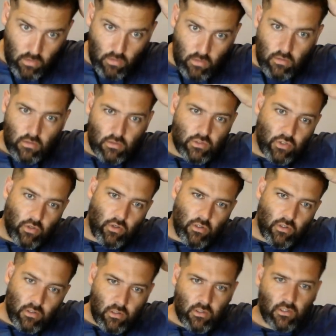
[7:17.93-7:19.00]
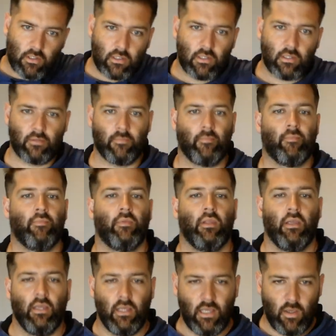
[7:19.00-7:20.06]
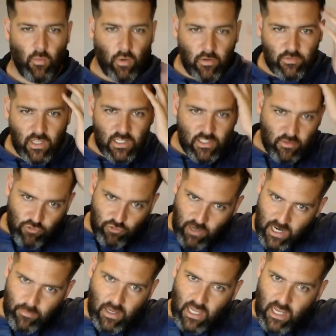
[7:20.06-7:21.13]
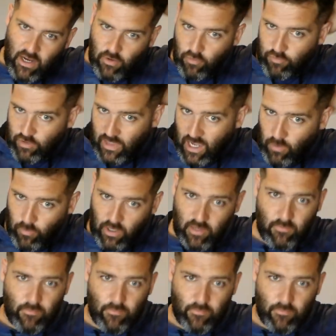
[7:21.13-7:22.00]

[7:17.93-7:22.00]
So what I've done is I've dried my hair over that way,